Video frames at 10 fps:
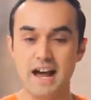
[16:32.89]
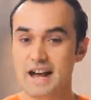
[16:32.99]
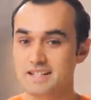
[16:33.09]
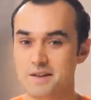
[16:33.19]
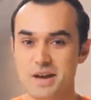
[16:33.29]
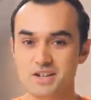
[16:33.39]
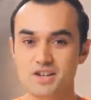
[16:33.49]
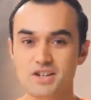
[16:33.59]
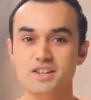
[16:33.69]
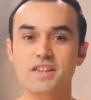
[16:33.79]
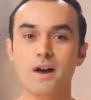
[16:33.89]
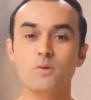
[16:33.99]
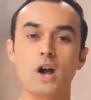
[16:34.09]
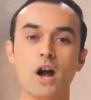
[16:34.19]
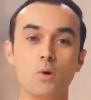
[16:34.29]
As I mentioned, that
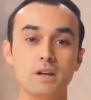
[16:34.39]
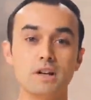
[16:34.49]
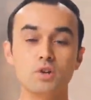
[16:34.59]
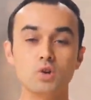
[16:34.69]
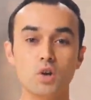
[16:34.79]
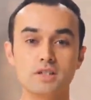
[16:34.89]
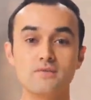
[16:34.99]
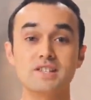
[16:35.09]
will help give you lots